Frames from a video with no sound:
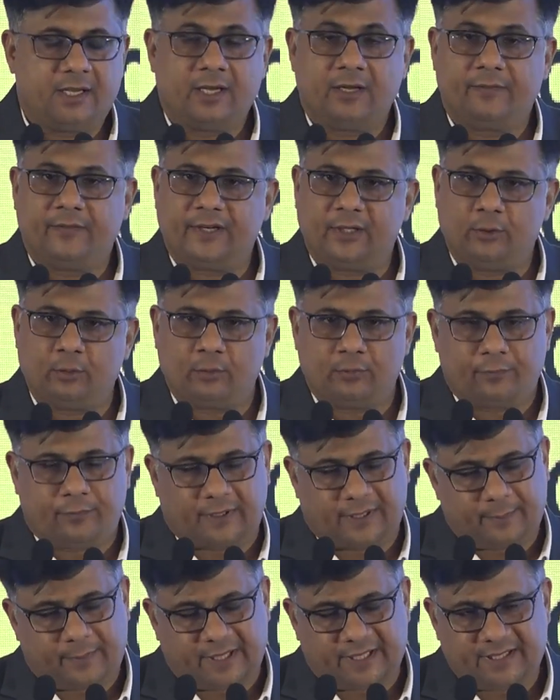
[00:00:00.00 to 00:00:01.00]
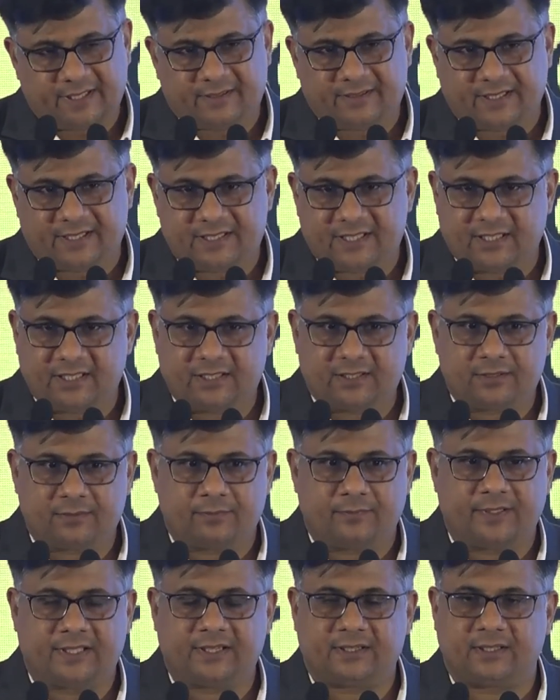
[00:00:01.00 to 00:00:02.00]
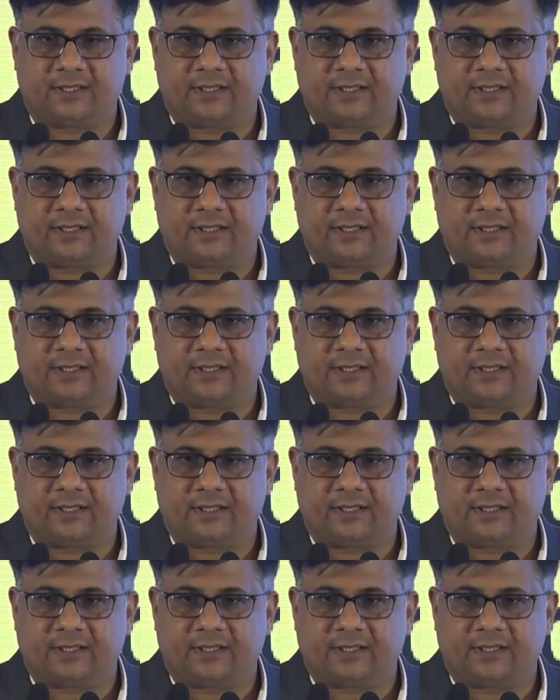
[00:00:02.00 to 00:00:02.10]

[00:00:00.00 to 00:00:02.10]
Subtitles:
We do fund manager sessions with